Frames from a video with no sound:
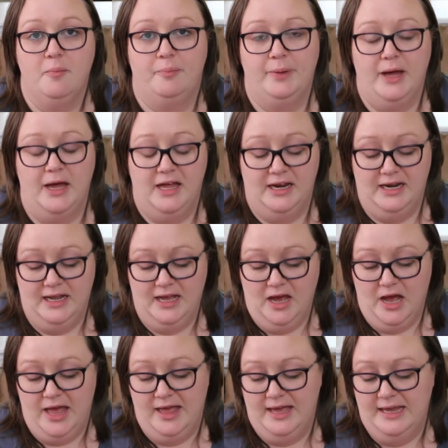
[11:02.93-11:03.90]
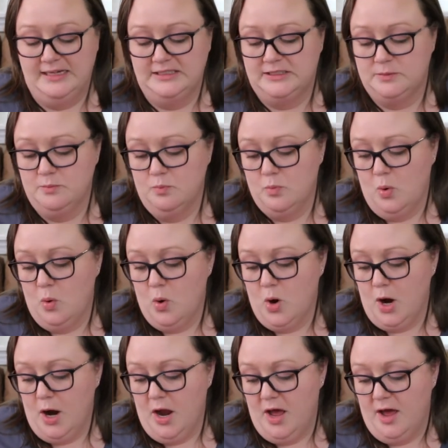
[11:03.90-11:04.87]
But uh, it's
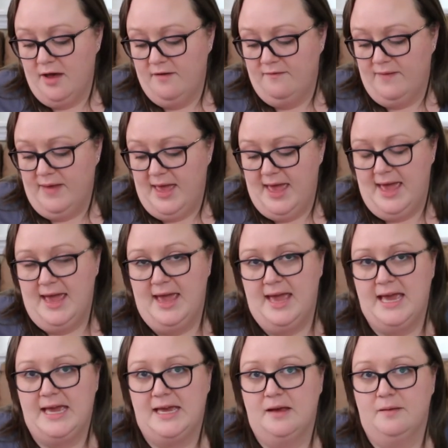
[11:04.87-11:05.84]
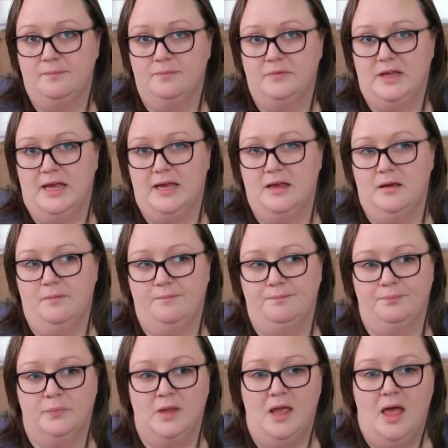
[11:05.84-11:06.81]
more of a like
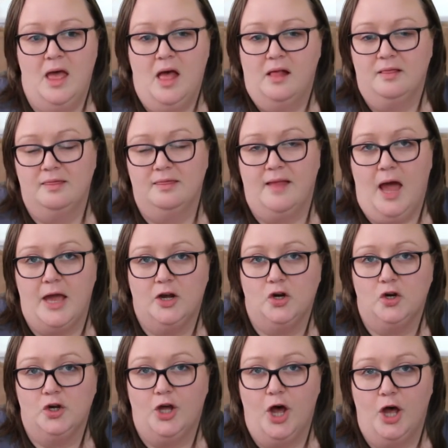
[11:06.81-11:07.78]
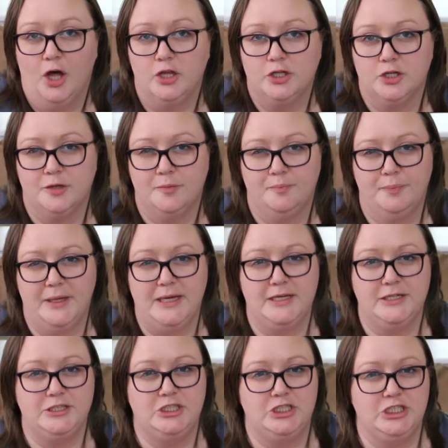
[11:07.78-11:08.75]
lighter color
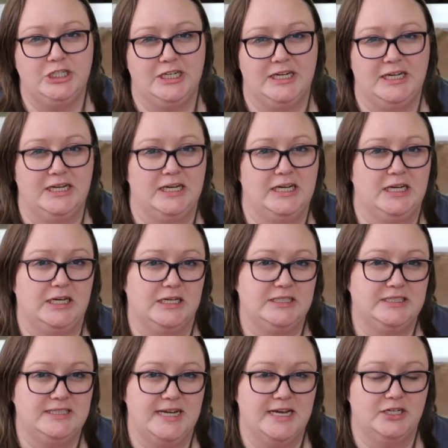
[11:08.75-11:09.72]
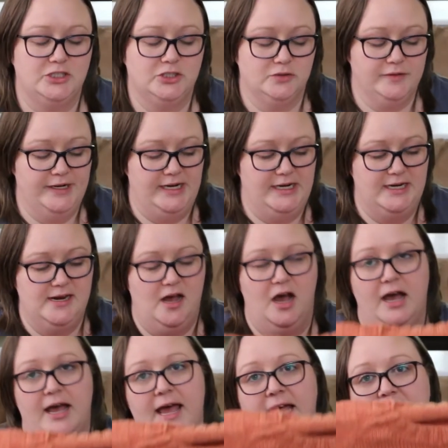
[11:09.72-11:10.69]
peachy tangerine,
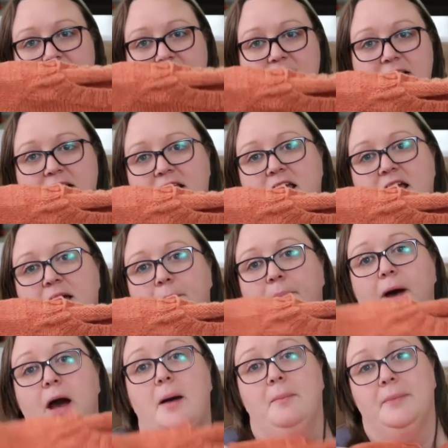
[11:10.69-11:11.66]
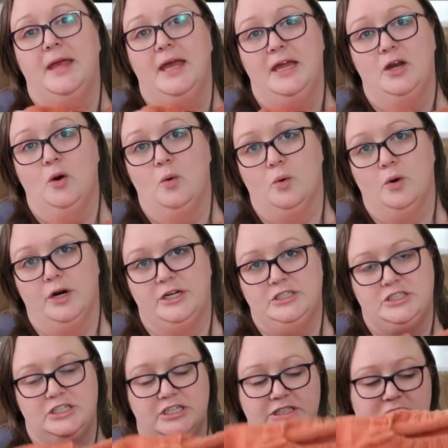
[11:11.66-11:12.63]
not as pumpkin
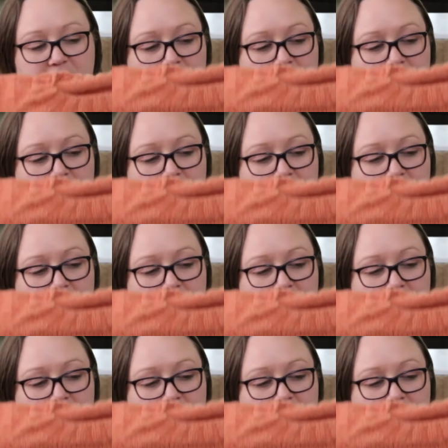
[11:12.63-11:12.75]
orange as